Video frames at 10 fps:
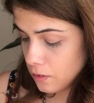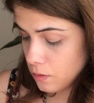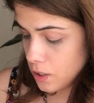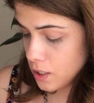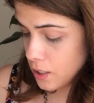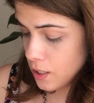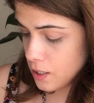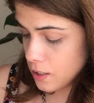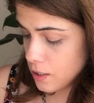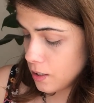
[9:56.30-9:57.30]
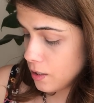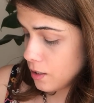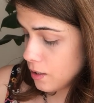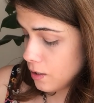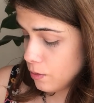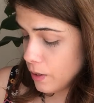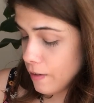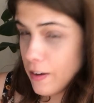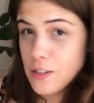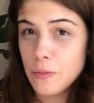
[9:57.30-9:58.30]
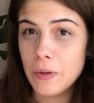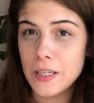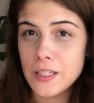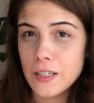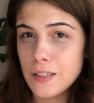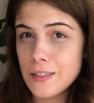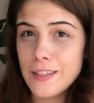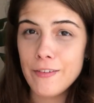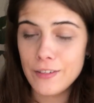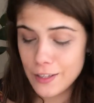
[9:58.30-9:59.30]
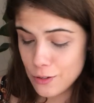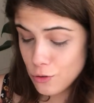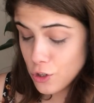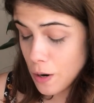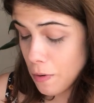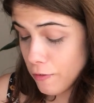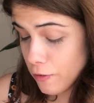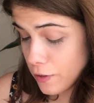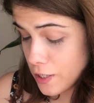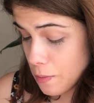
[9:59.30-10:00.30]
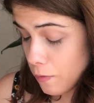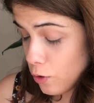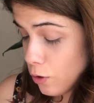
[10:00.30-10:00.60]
What's this? Oh, we have Ace of Pentacles. Definitely a new job offer for some of